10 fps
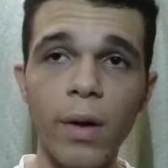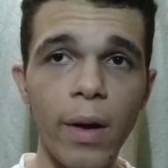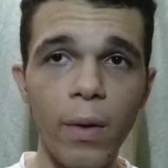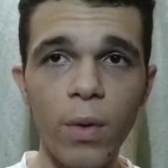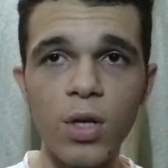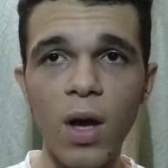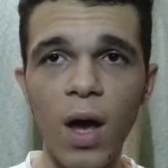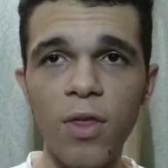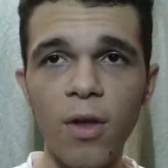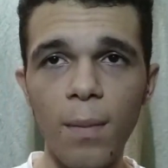I wish I
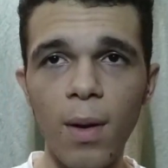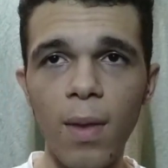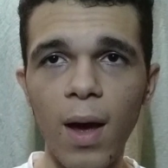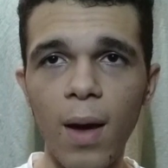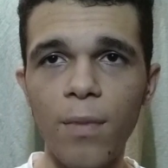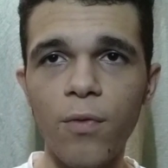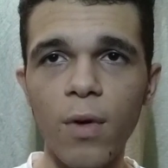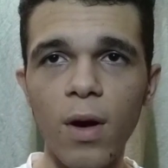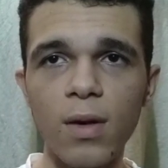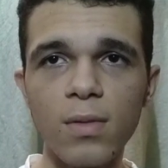had thought about that
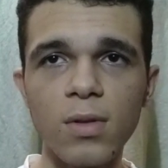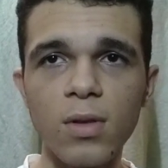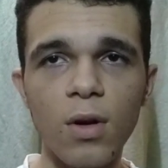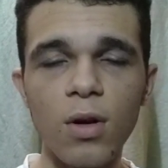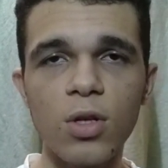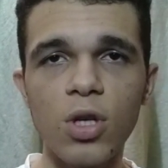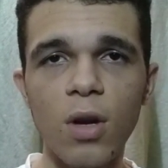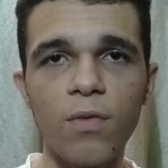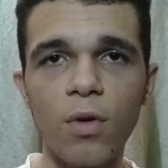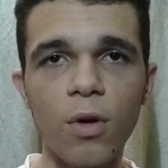before I started
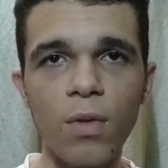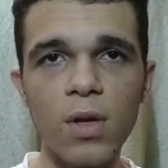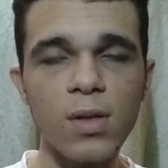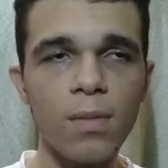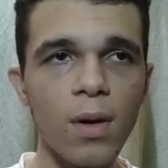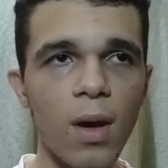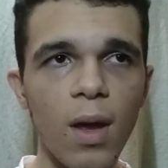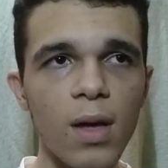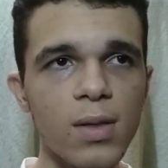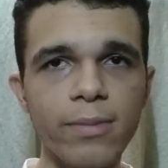cheating for no reason, but I
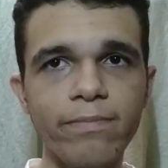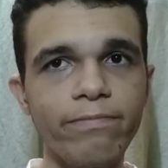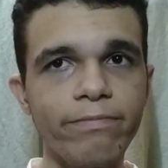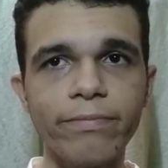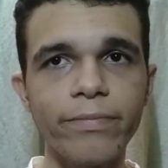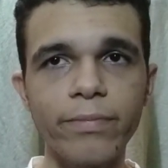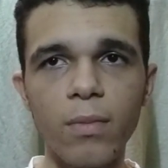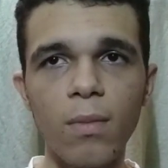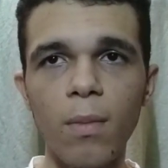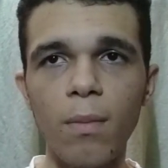guess
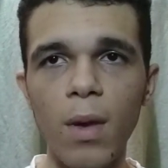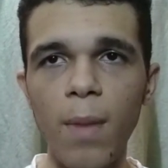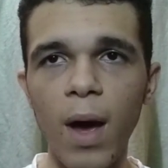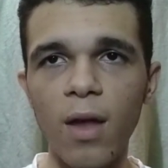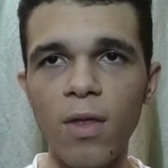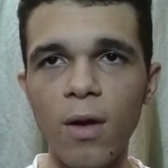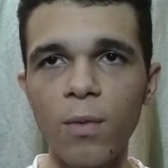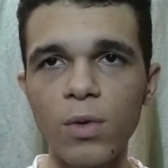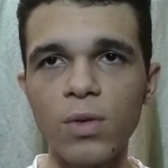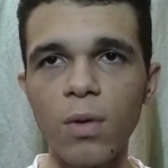me back
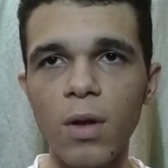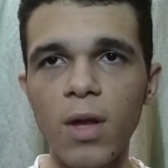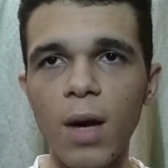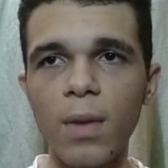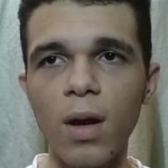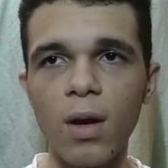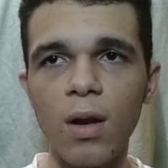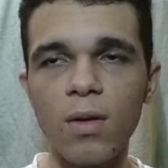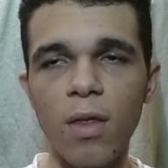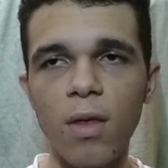then was really dumb and I
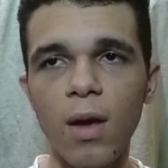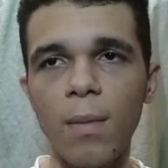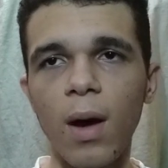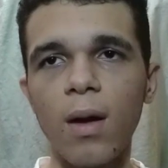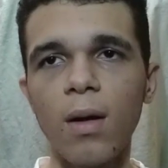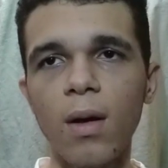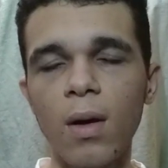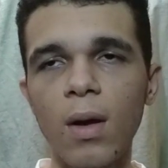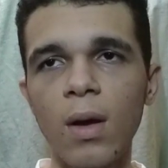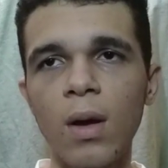didn't think about it.
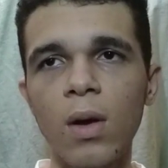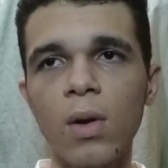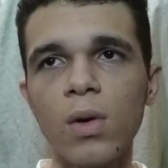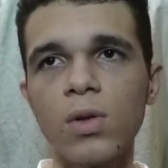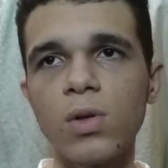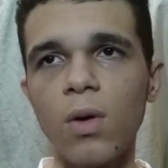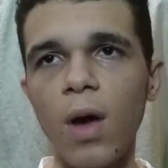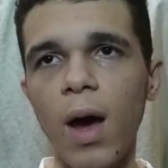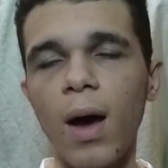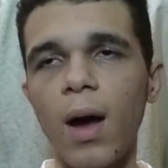So
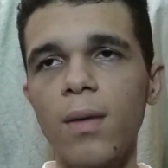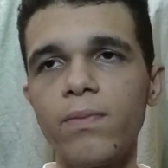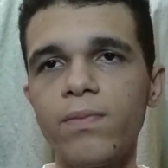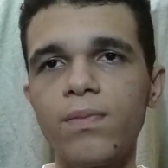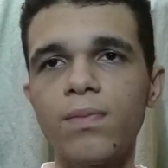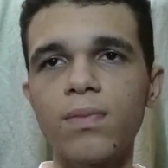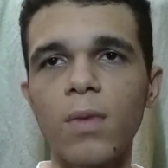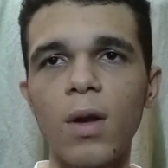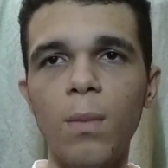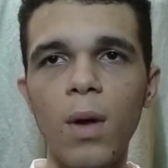yeah, I
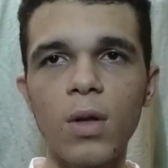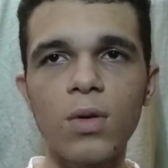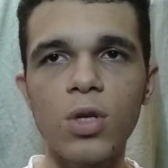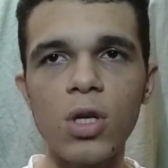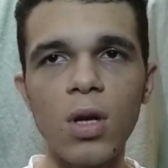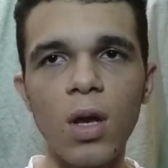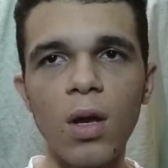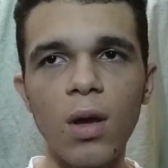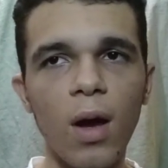admit to cheating.